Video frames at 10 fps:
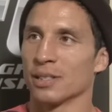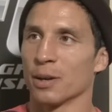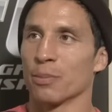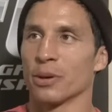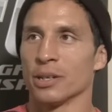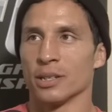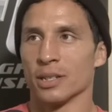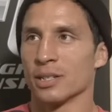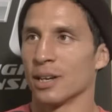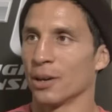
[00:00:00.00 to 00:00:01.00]
they're pretty
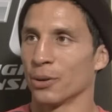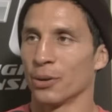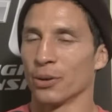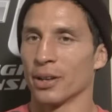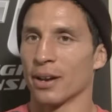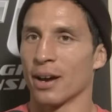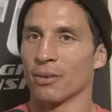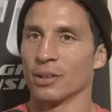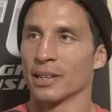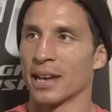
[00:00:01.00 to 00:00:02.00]
just subtle and not
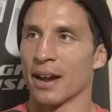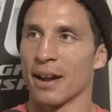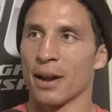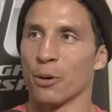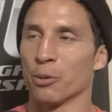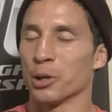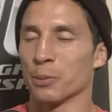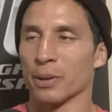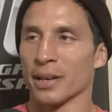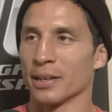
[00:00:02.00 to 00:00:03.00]
really caring. I don't really
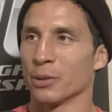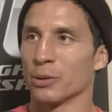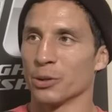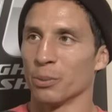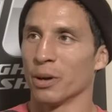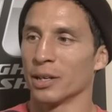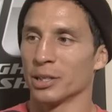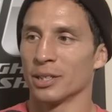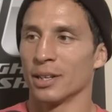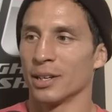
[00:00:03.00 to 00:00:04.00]
play into it too much.